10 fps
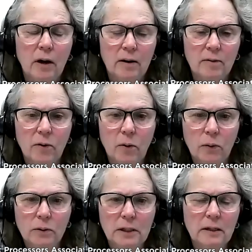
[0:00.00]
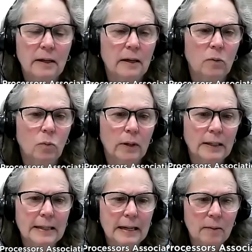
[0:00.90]
of holding a
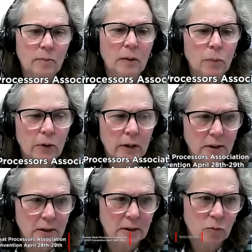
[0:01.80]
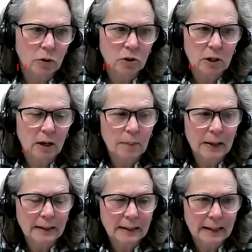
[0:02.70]
one-day meat processing workshop
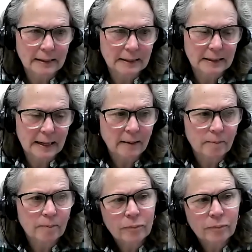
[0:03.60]
at K-State